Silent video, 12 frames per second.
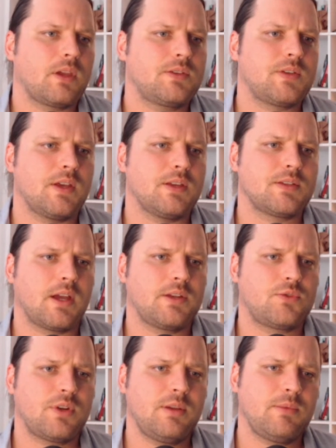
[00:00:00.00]
says, I
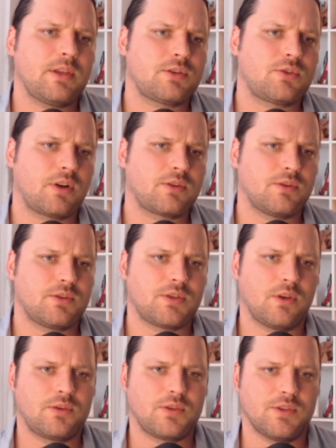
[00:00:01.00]
dream that structured
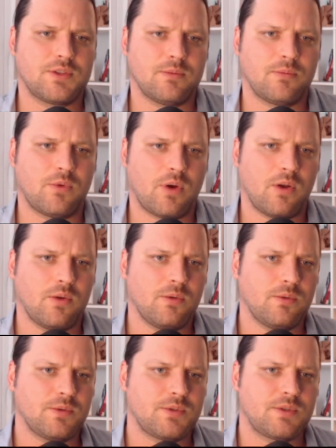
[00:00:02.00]
socialism
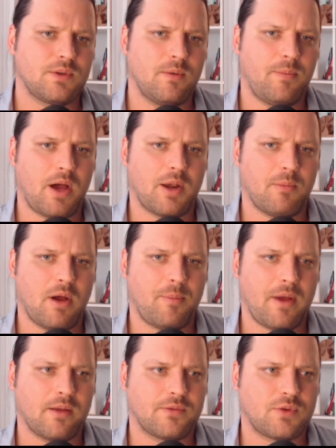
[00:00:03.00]
grows bottom
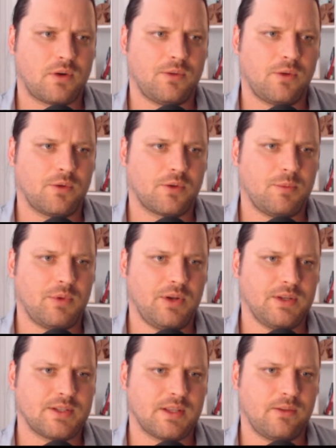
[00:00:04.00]
up out of strong local
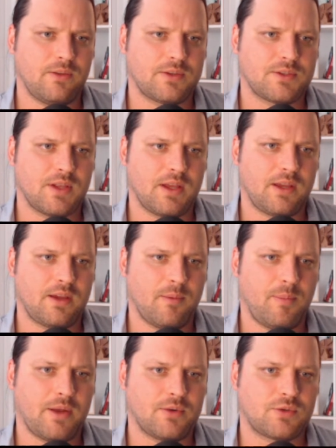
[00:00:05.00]
communities, and it looks like a
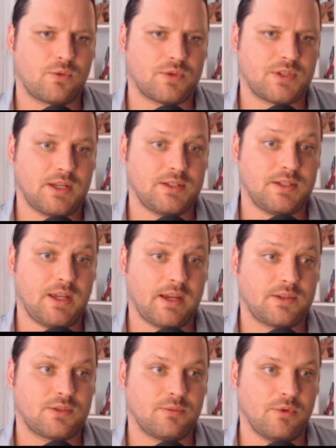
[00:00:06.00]
better Scorsese
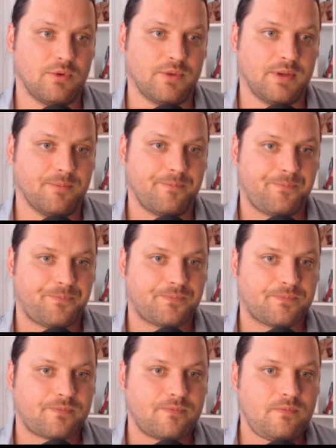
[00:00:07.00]
gangster movie,
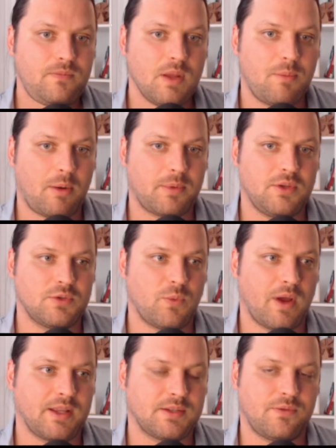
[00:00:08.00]
barbecues,
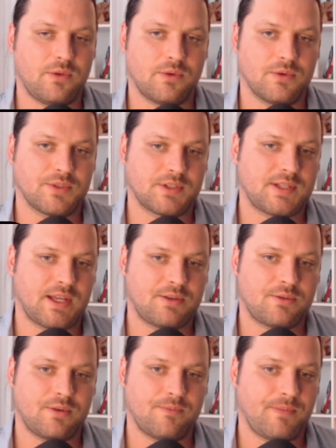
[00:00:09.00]
weddings, funerals,
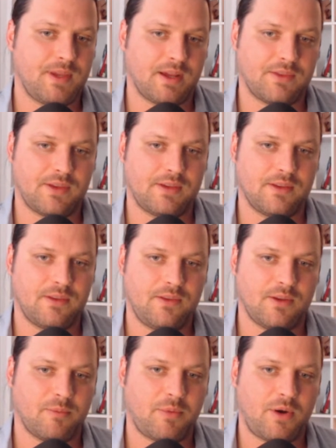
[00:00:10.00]
etc. Yeah, I think
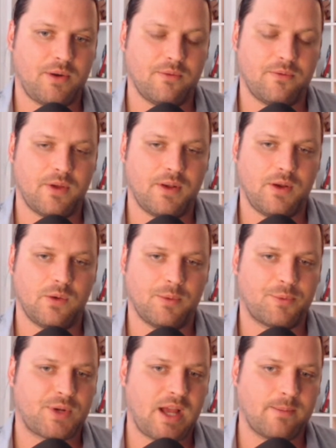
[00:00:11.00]
part of
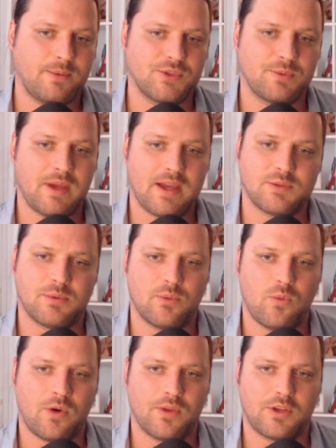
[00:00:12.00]
neoliberal capitalism has been a
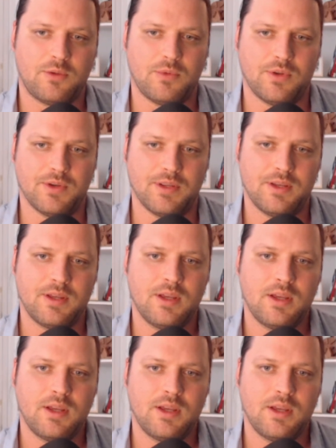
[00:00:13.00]
war in the community.